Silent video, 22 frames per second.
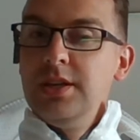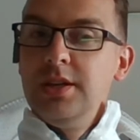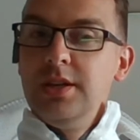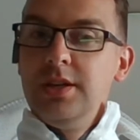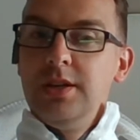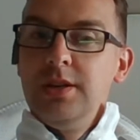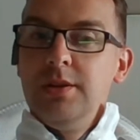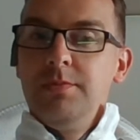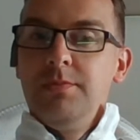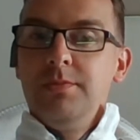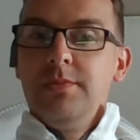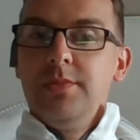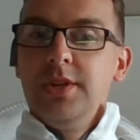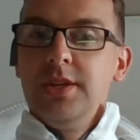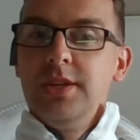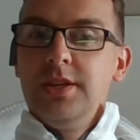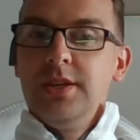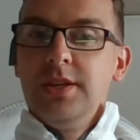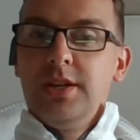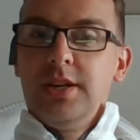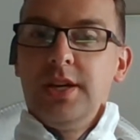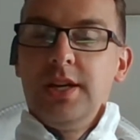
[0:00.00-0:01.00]
Um,
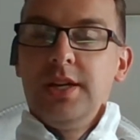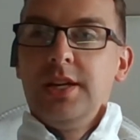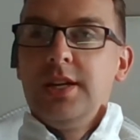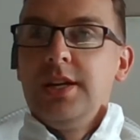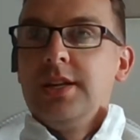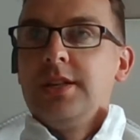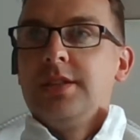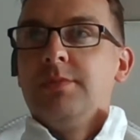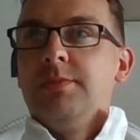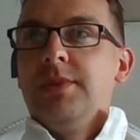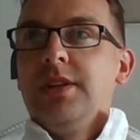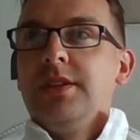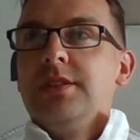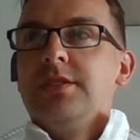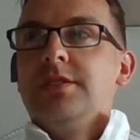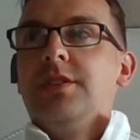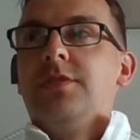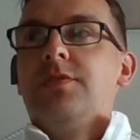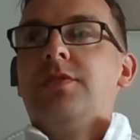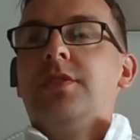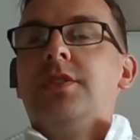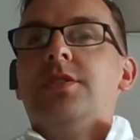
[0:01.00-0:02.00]
and I like to make
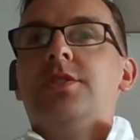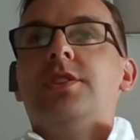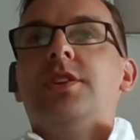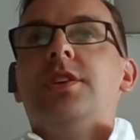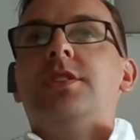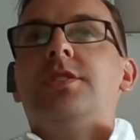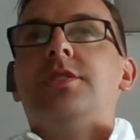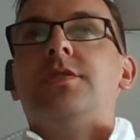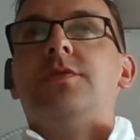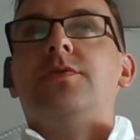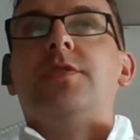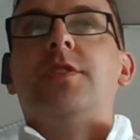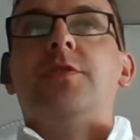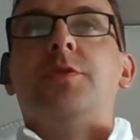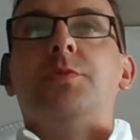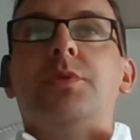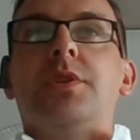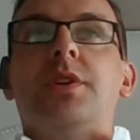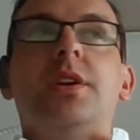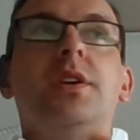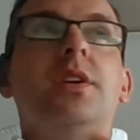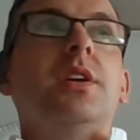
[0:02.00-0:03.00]
this differentiation for
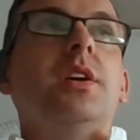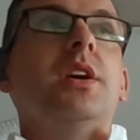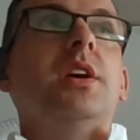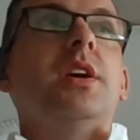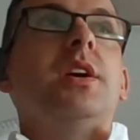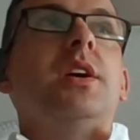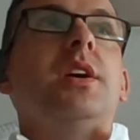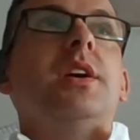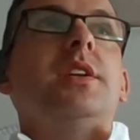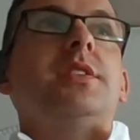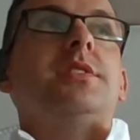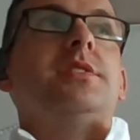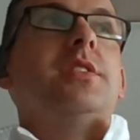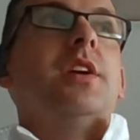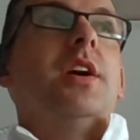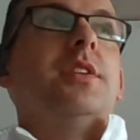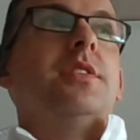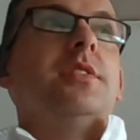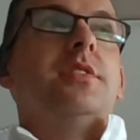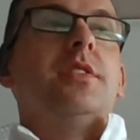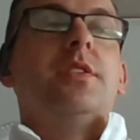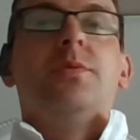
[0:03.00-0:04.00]
everybody. It's
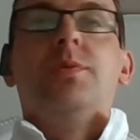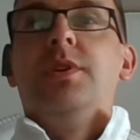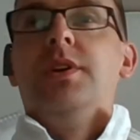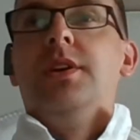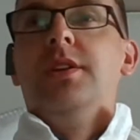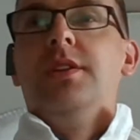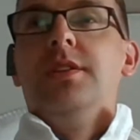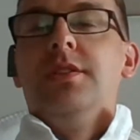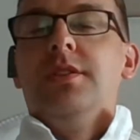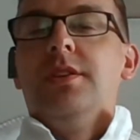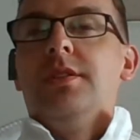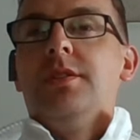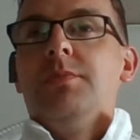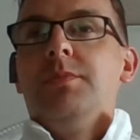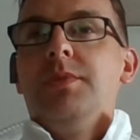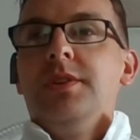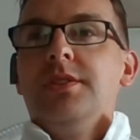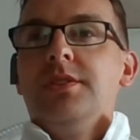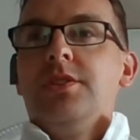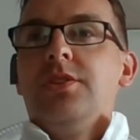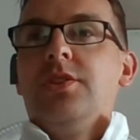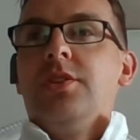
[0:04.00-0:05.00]
not that the queen that the
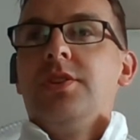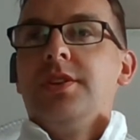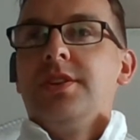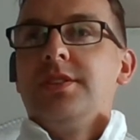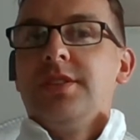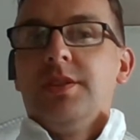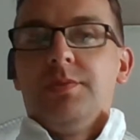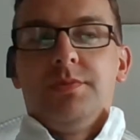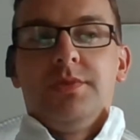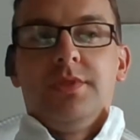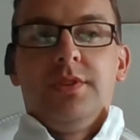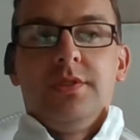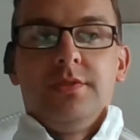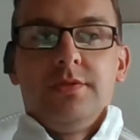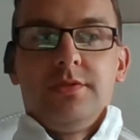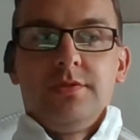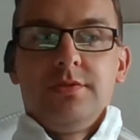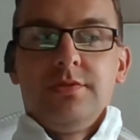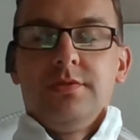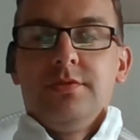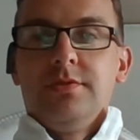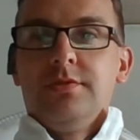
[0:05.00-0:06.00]
bees are not accepting her
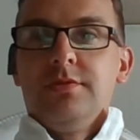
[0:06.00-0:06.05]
